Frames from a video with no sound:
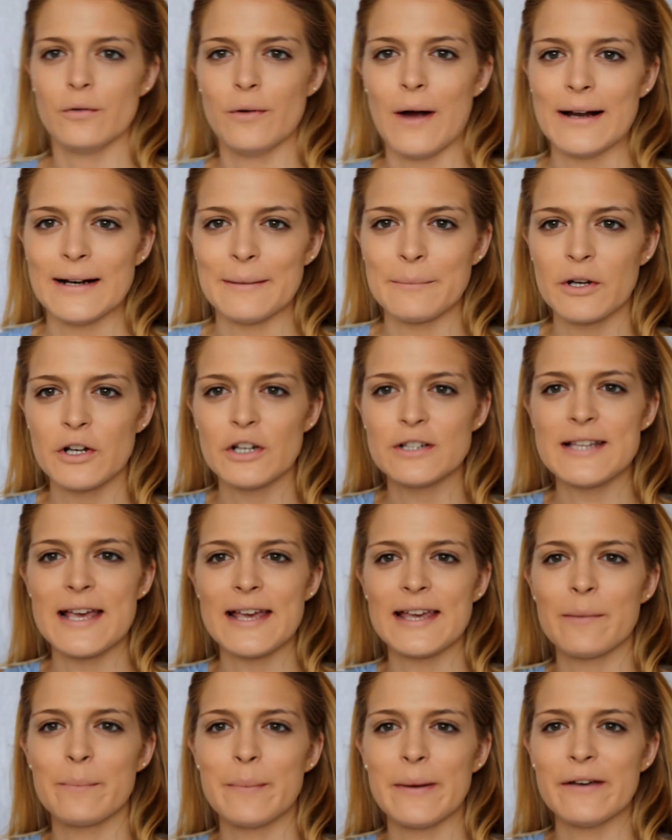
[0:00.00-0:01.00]
Right, I'm going to
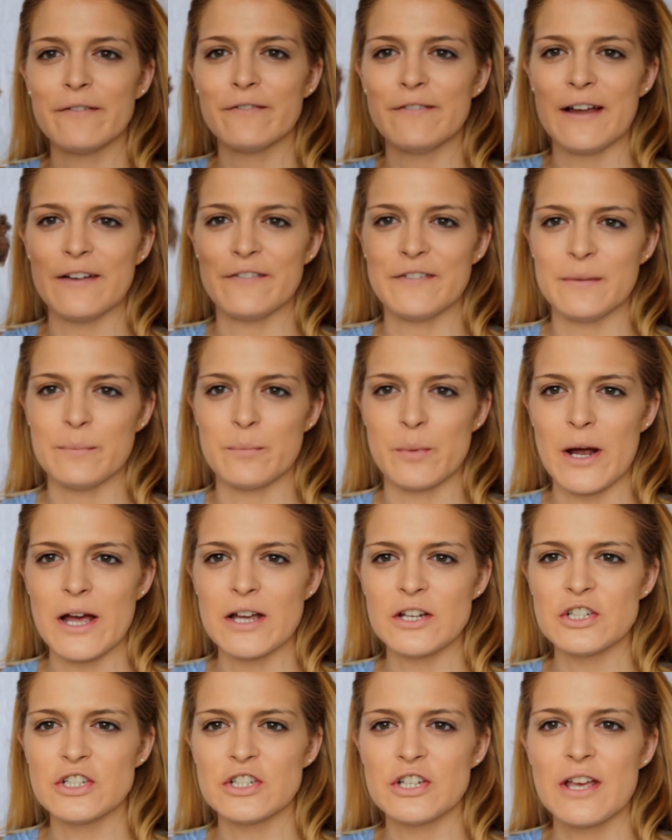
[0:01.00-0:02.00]
take a big fluffy
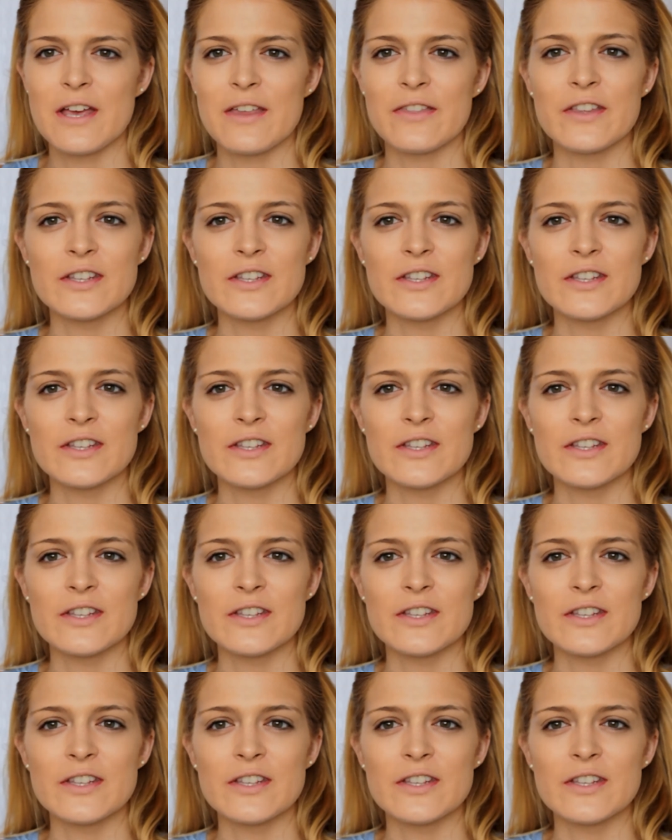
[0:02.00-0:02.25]
brush.